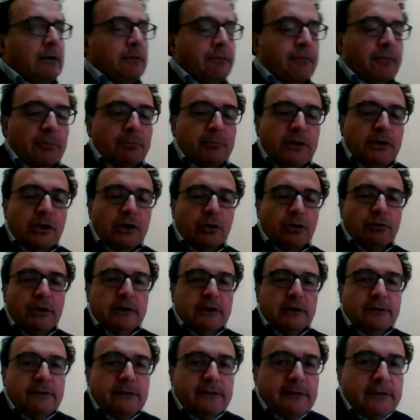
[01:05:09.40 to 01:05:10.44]
From the
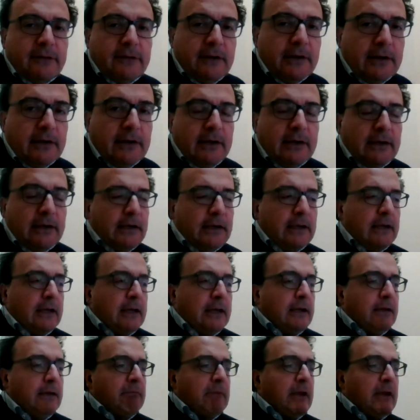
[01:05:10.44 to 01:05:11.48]
audience,
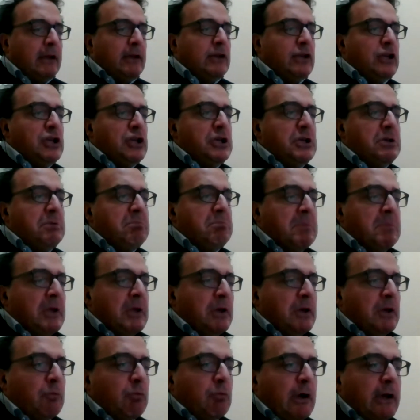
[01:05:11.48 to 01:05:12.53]
any
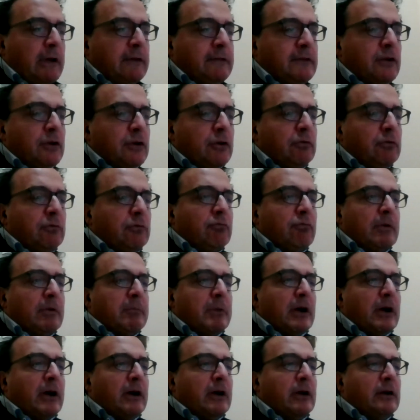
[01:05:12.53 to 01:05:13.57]
question,
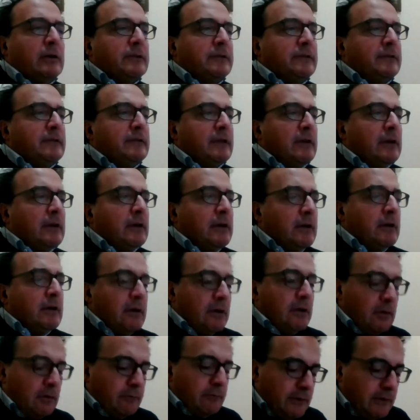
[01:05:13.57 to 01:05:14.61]
remarks
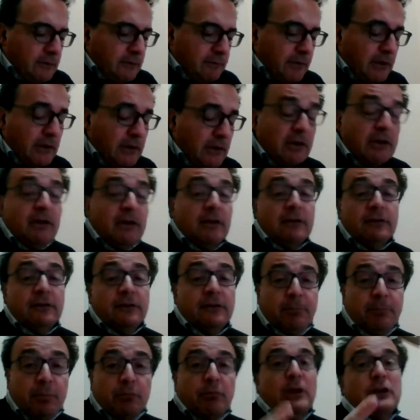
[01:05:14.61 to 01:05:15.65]
of this very
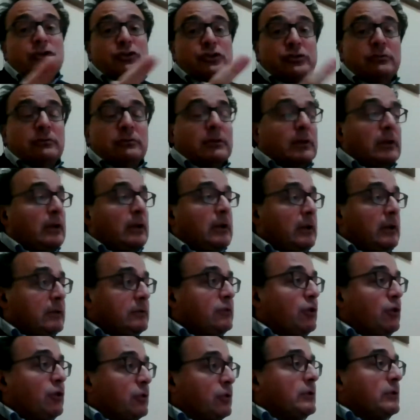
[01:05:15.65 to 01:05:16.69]
inspirational
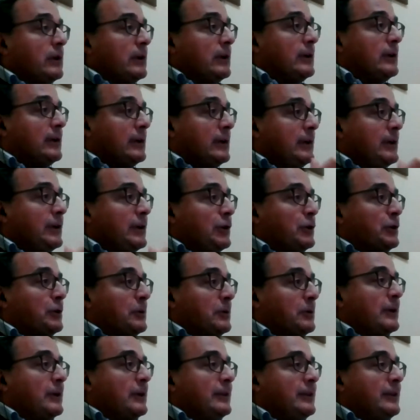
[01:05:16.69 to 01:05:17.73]
talk,
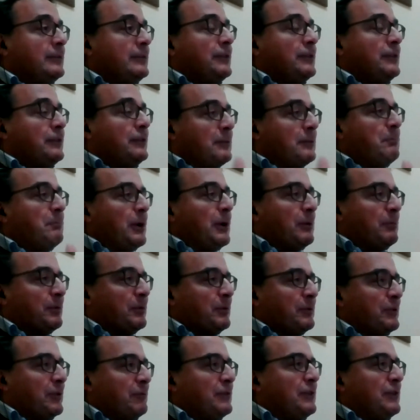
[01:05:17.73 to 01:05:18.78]
this is the
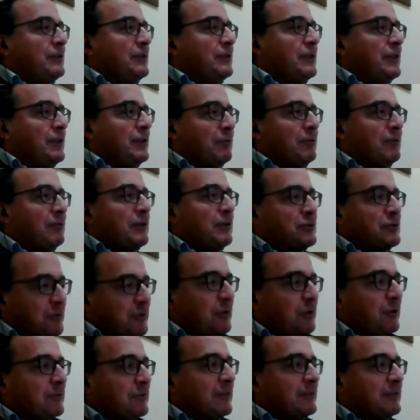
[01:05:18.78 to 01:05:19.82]
purpose of these innovation
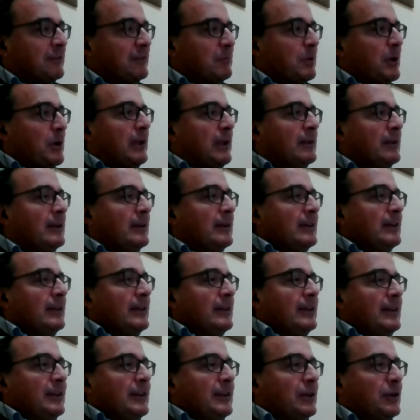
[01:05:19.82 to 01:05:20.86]
talks as well,
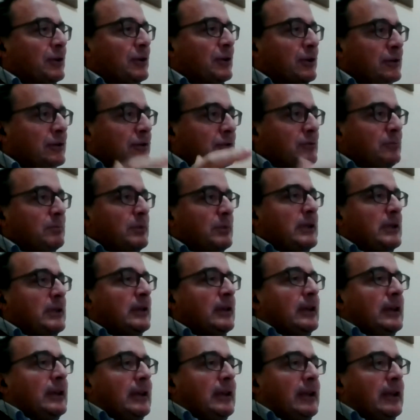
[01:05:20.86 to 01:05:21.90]
not to be
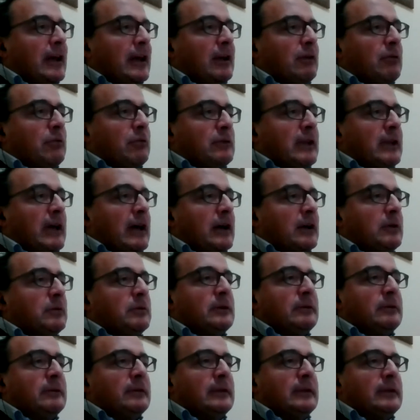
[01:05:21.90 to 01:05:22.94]
narrowed
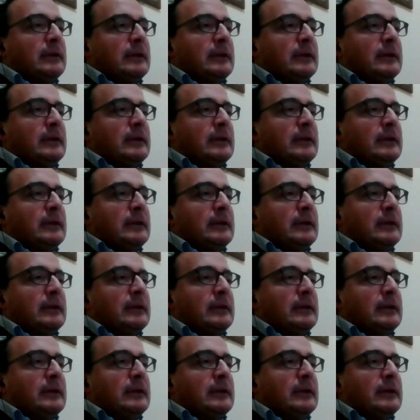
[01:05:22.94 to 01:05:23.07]
down.